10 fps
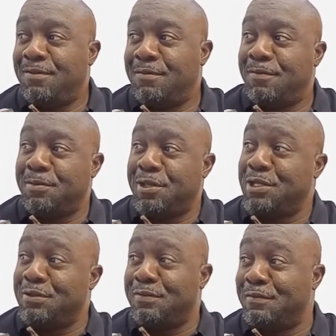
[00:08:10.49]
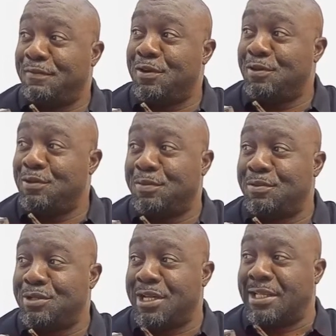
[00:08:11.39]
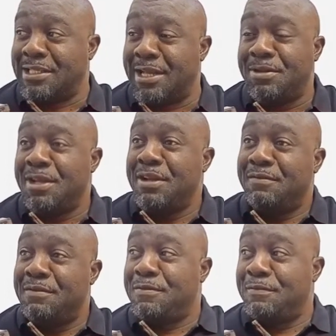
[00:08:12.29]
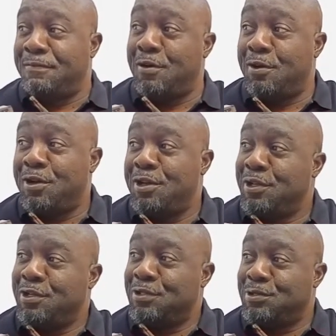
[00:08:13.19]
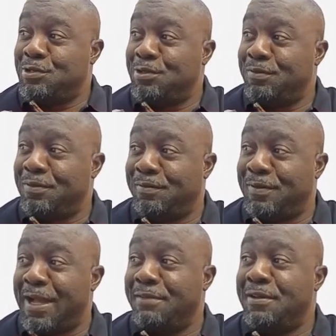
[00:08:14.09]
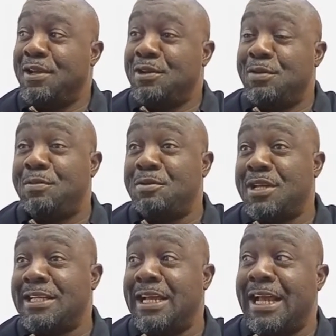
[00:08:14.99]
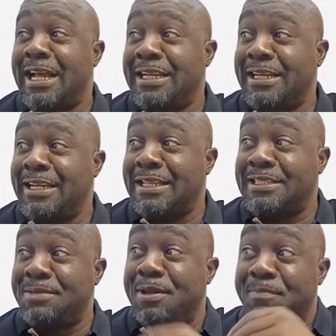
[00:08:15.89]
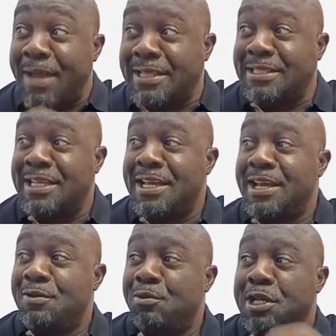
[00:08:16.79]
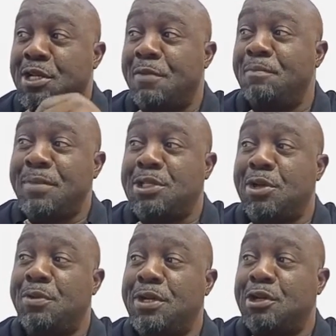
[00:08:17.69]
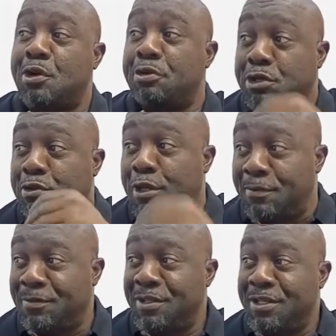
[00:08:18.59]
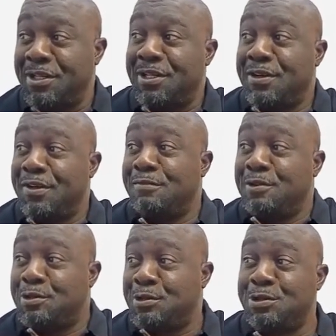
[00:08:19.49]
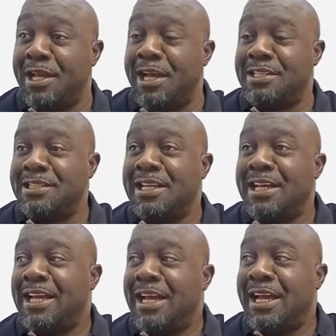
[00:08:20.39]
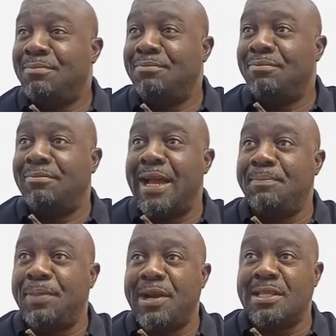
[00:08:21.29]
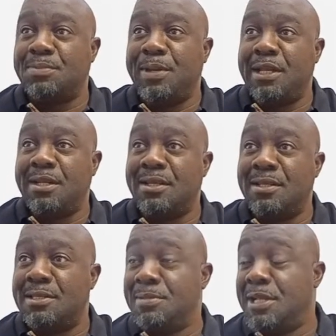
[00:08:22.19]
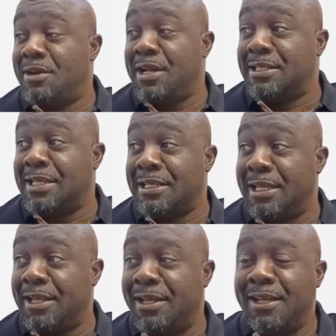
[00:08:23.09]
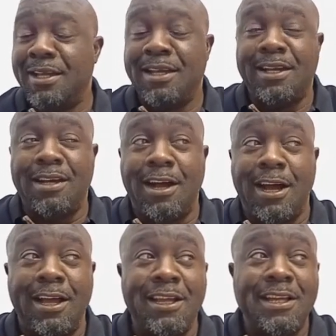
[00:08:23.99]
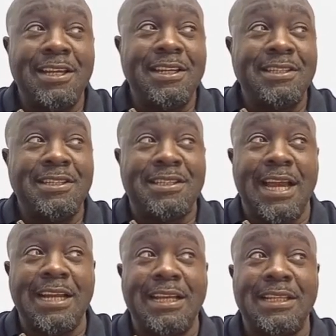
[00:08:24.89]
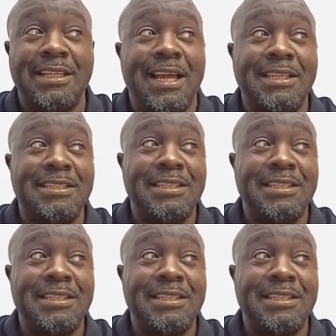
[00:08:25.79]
from 3 to from 4, no promotion exam, from 4 to from 5, no promotion exam. And that simply meant we did not meet up with the curriculum of those 2 years. And my parents, being the disciplinarians that they are, decided that